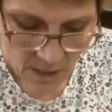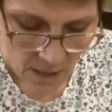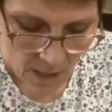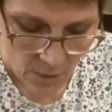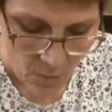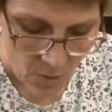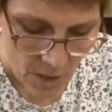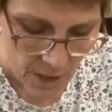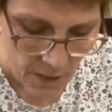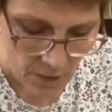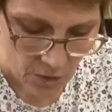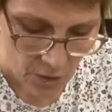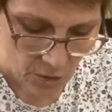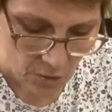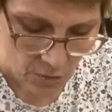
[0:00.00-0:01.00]
I want it
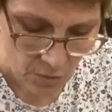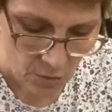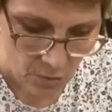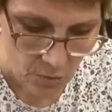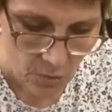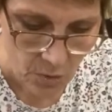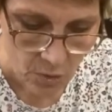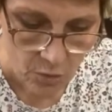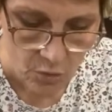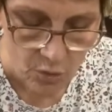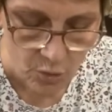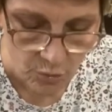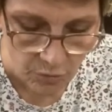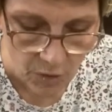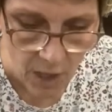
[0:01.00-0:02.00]
to
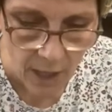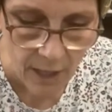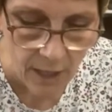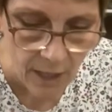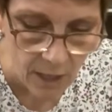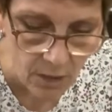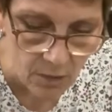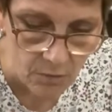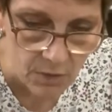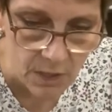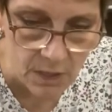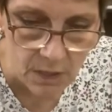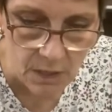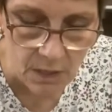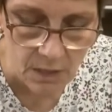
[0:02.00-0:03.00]
dry
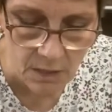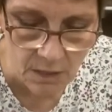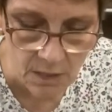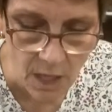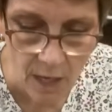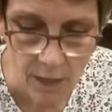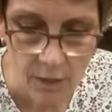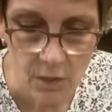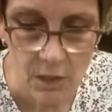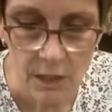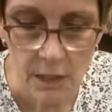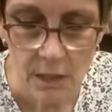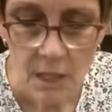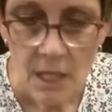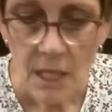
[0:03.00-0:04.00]
out
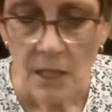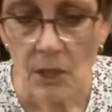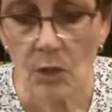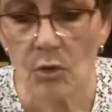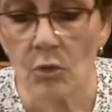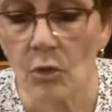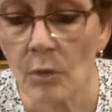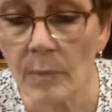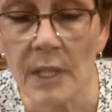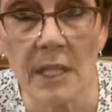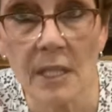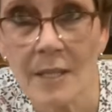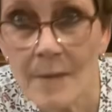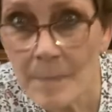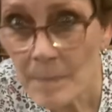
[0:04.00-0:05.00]
entirely. Now, normally,